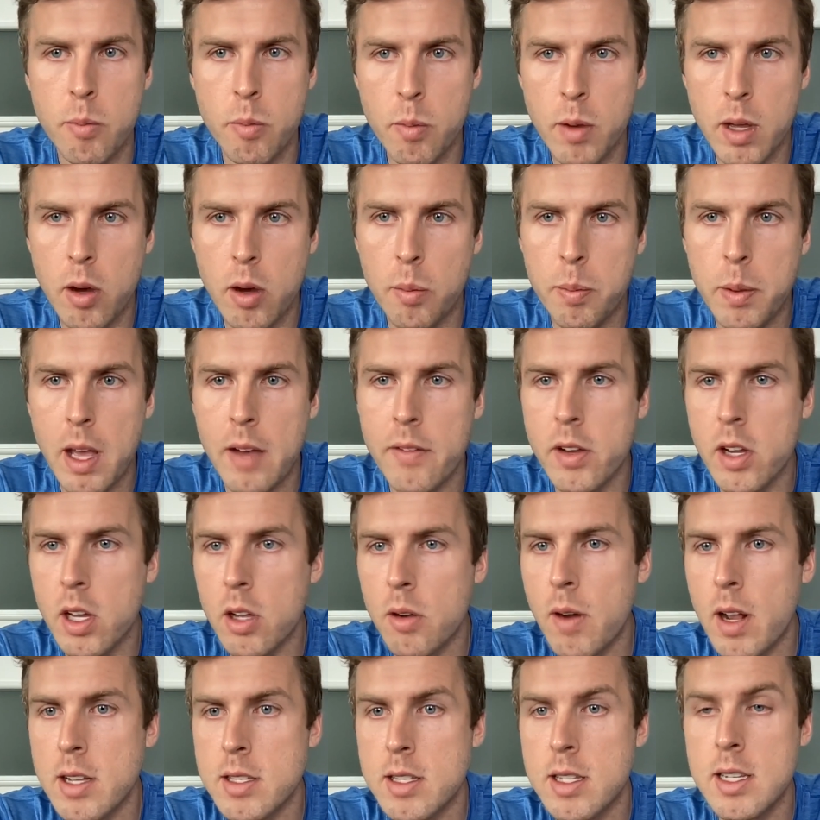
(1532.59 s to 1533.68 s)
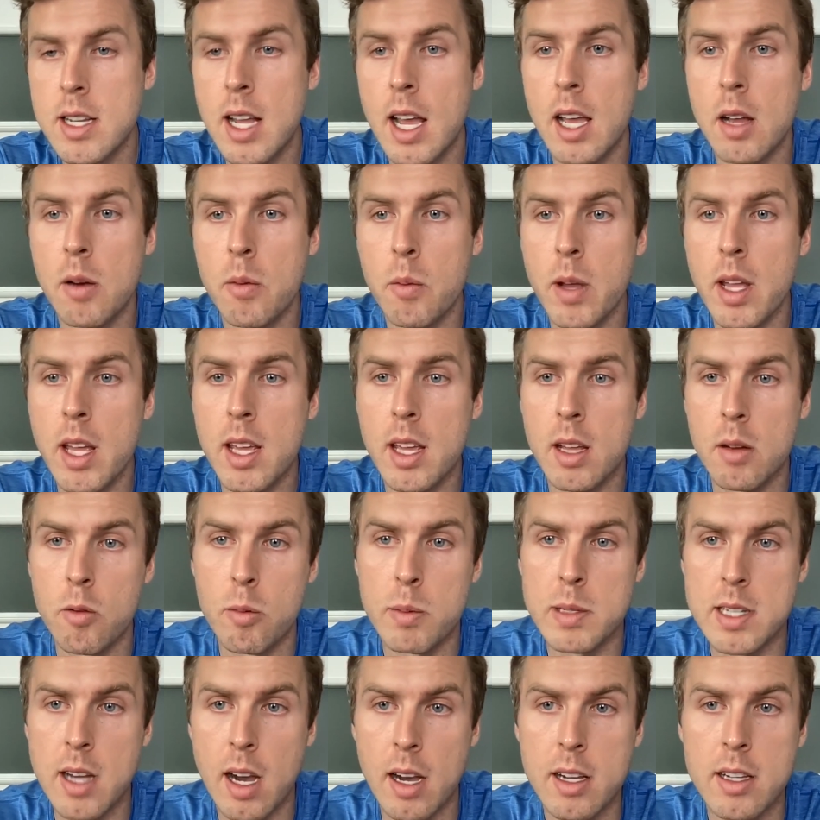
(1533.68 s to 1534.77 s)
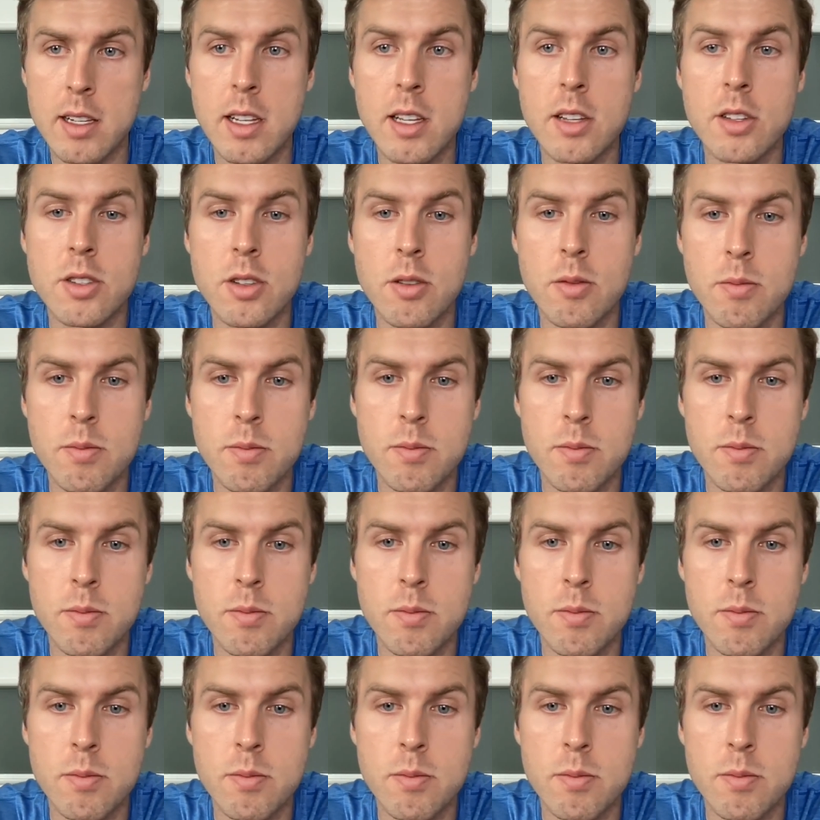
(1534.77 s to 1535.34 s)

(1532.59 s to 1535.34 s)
We hope you have a good rest of the day and week, and we'll be talking to you soon.